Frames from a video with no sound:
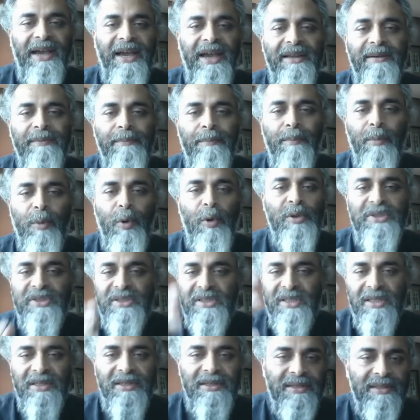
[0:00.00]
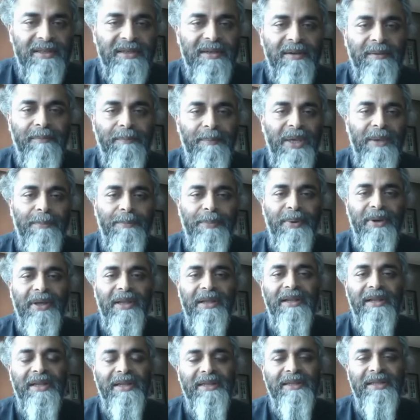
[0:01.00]
And most
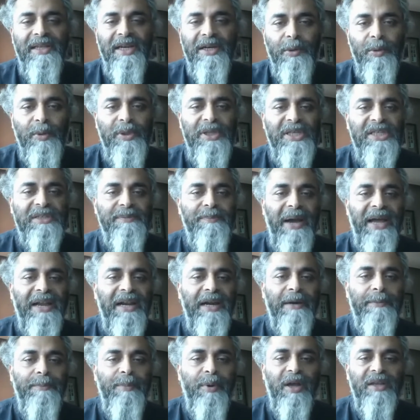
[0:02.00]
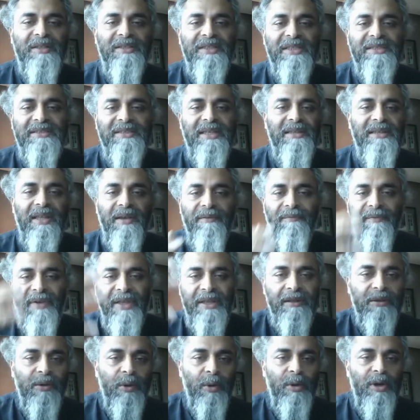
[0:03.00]
people, they do these pilot projects and they
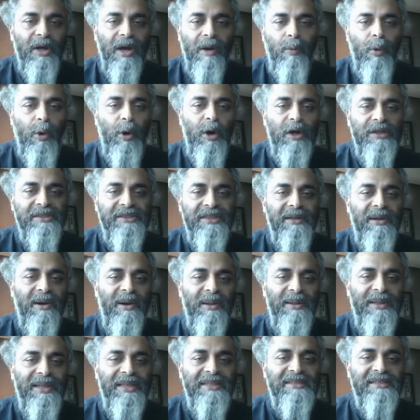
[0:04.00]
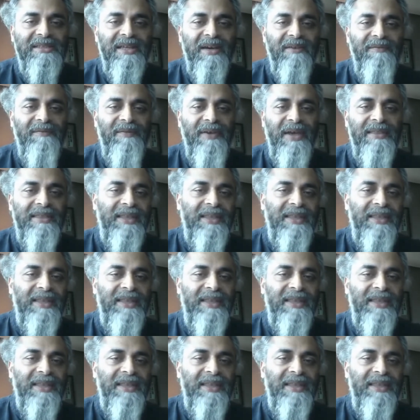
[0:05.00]
win good awards and all that stuff.